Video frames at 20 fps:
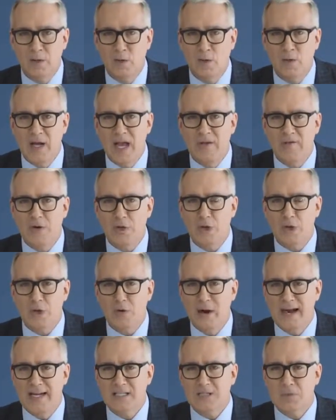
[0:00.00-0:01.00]
who gave a
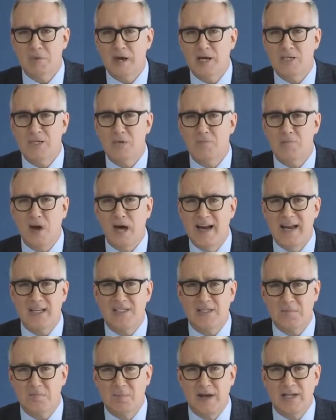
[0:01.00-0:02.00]
trade speech in
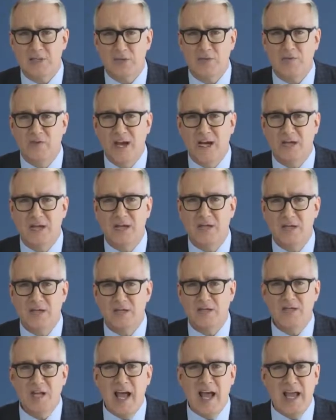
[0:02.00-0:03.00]
Monessen, Pennsylvania,
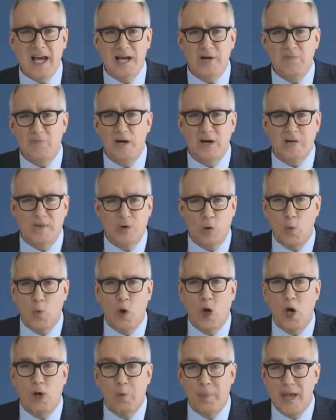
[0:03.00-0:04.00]
standing in front of a
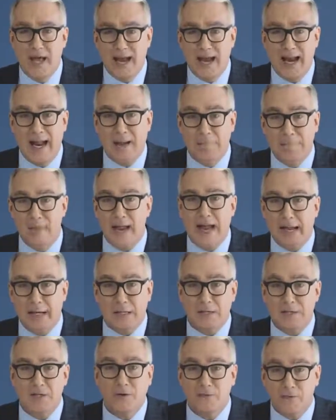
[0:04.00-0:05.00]
wall made out of
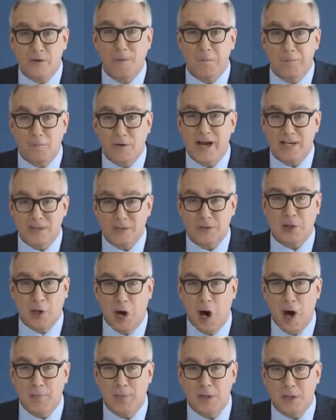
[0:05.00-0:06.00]
bales of compressed
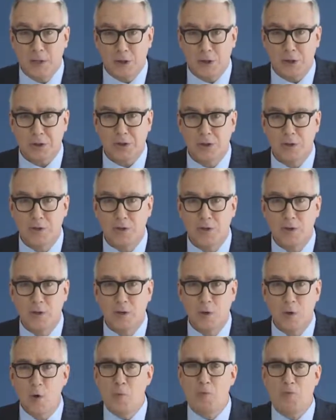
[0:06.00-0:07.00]
garbage,
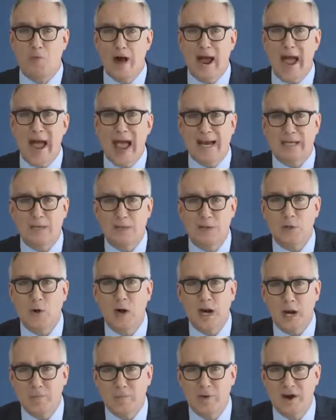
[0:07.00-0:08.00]
who bragged
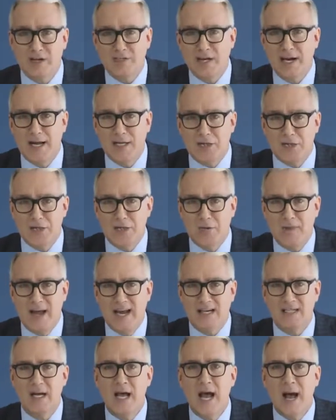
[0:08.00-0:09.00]
during a presidential
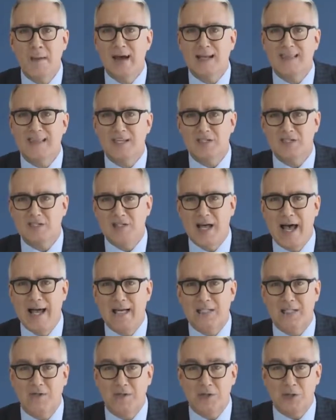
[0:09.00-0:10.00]
debate about the
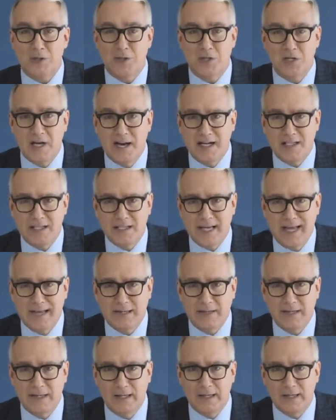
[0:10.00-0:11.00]
size of his
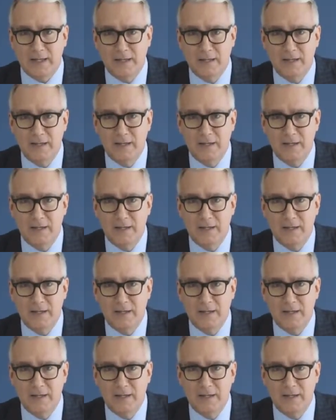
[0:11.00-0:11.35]
genitalia,